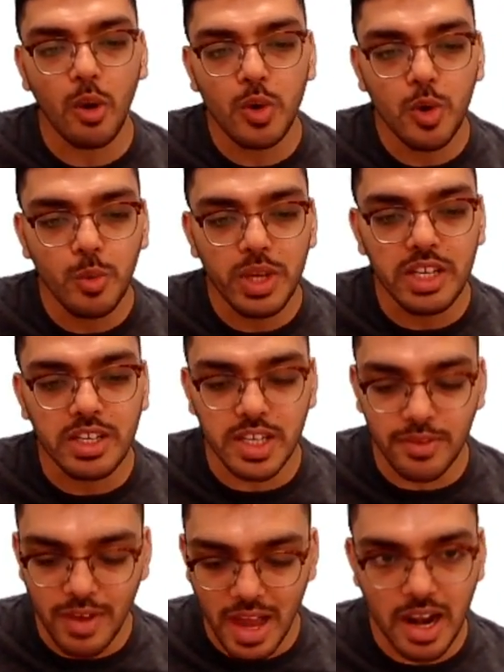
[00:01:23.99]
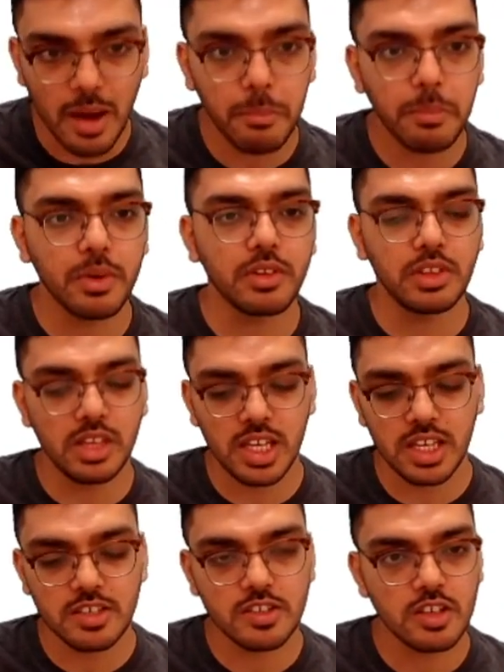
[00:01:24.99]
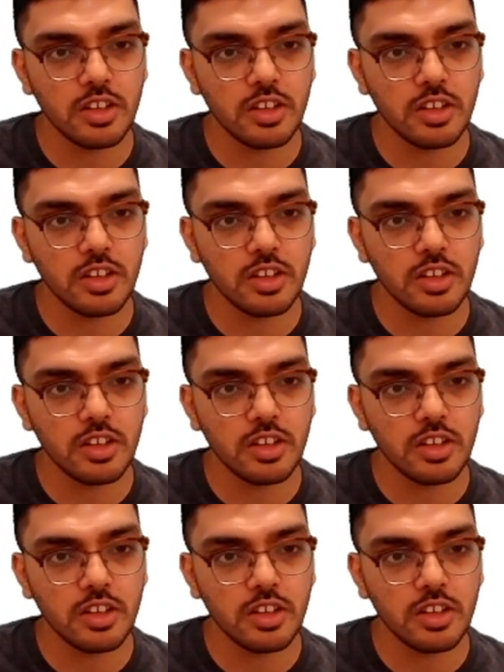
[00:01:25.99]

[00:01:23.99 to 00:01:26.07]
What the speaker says: do we develop these,